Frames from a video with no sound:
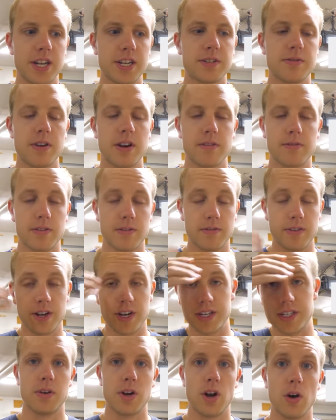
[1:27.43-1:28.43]
It's ready for
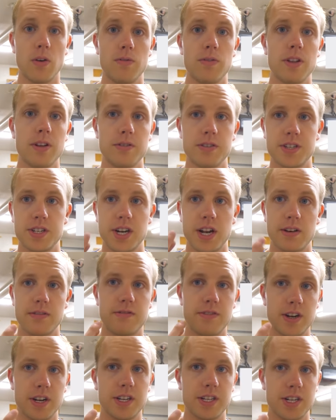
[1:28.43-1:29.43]
finish, but hopefully we should have
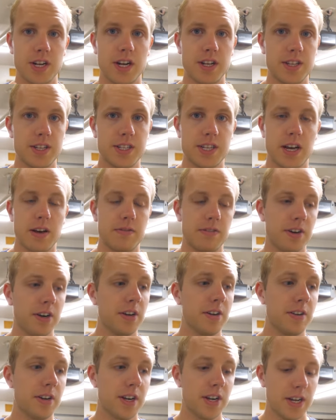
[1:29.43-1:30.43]
finish on this
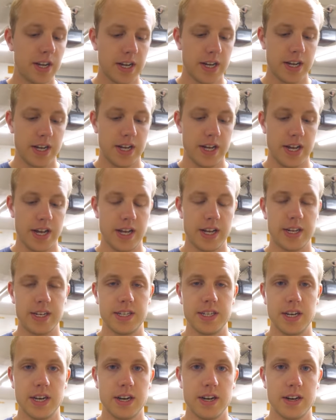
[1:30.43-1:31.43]
afternoon,
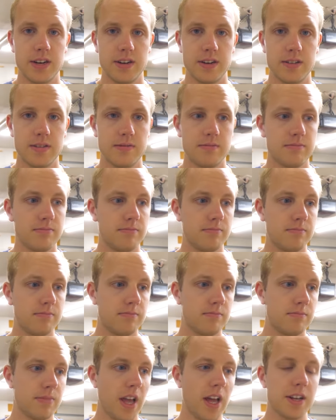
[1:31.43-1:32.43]
and uh,
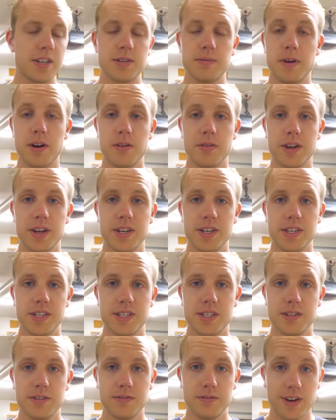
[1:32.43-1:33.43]
yeah, tomorrow we can
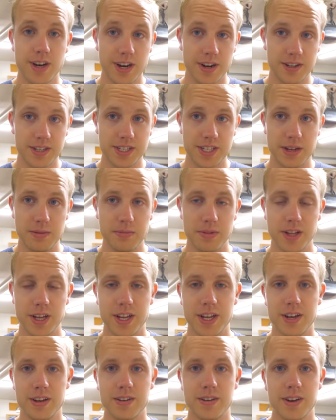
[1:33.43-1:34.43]
just do final assembly
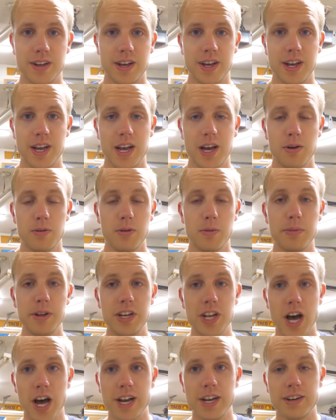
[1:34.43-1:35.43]
and we'll be
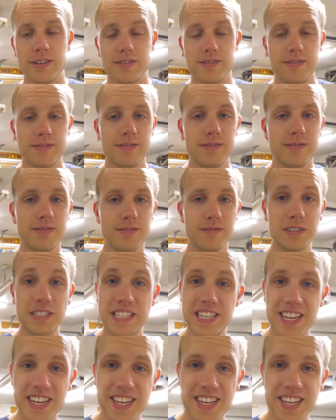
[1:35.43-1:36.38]
done. We'll see.